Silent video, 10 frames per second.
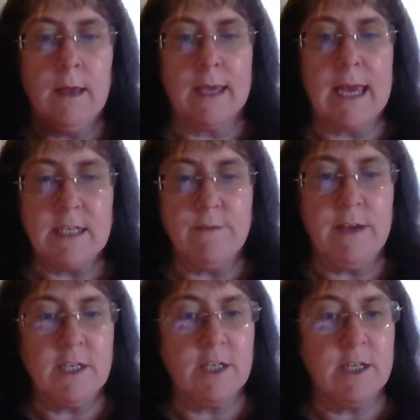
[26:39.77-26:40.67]
Getting
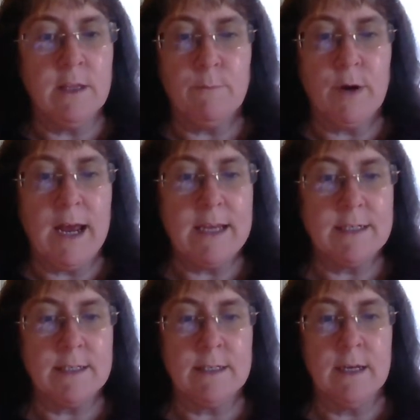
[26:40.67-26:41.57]
featured in the
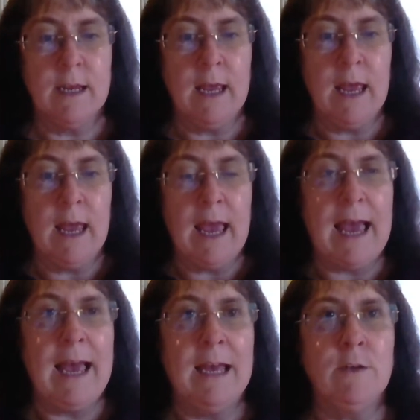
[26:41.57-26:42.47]
press,
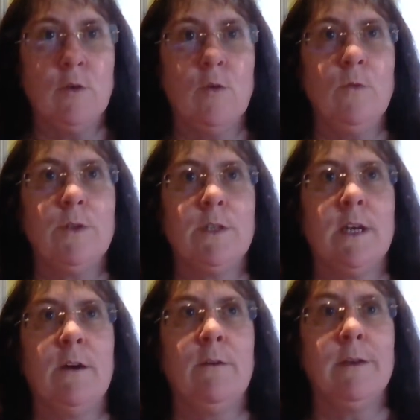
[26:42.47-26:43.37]
and
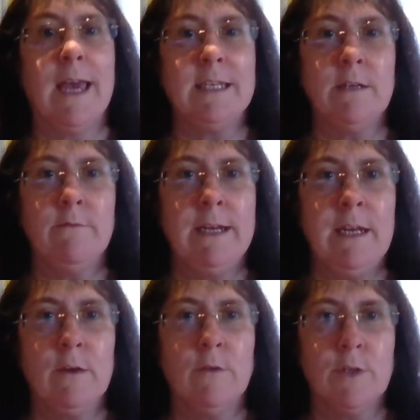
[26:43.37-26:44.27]
also getting
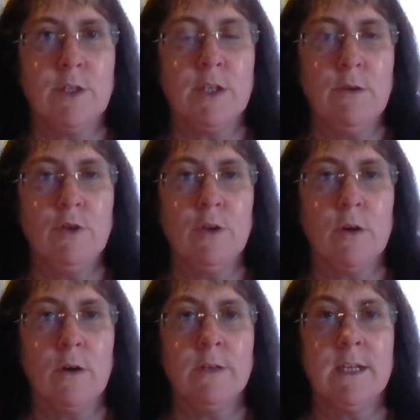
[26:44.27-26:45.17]
really good social
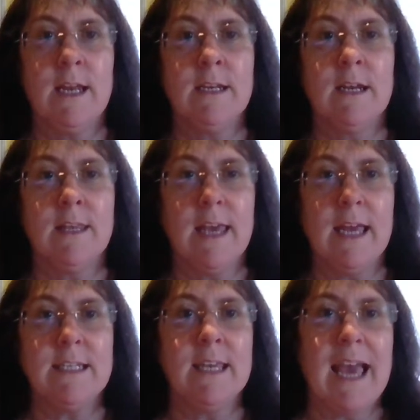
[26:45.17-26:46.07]
content and
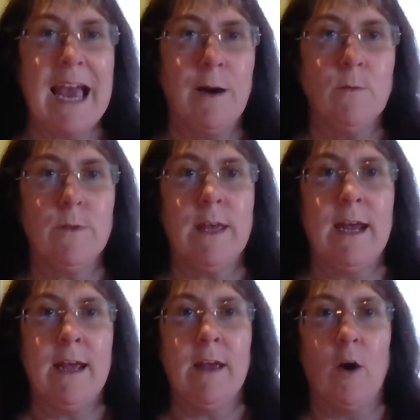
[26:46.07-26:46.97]
getting out
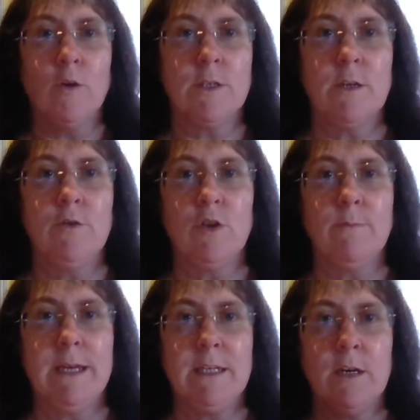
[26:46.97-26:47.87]
there on social
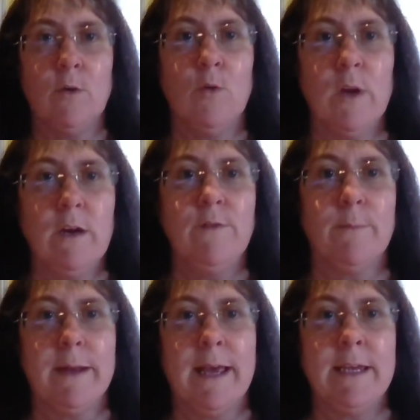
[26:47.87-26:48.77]
media all over
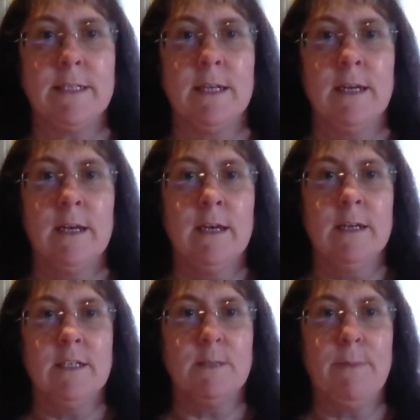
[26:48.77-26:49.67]
the place,
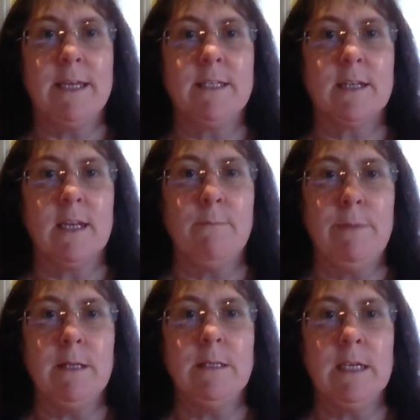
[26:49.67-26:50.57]
just basically
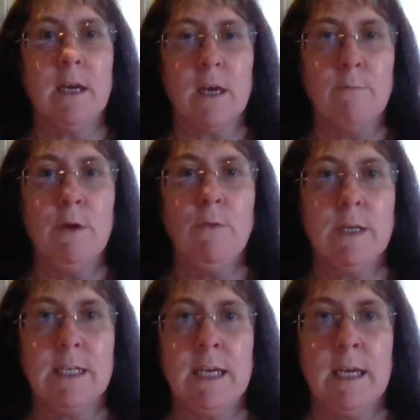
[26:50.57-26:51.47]
building a
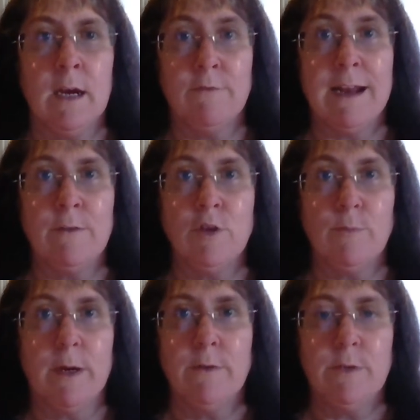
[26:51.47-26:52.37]
community around
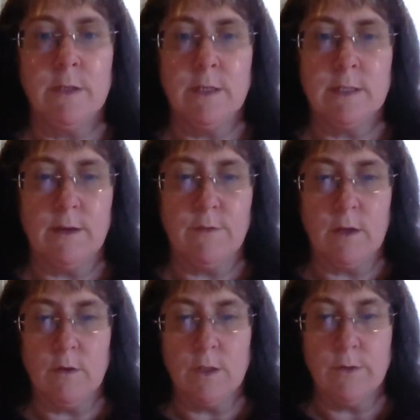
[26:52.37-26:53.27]
your post and the stuff
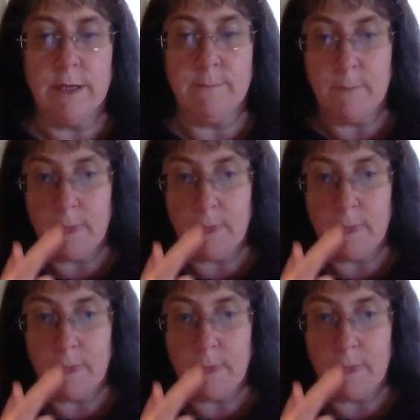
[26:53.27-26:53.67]
that you're doing.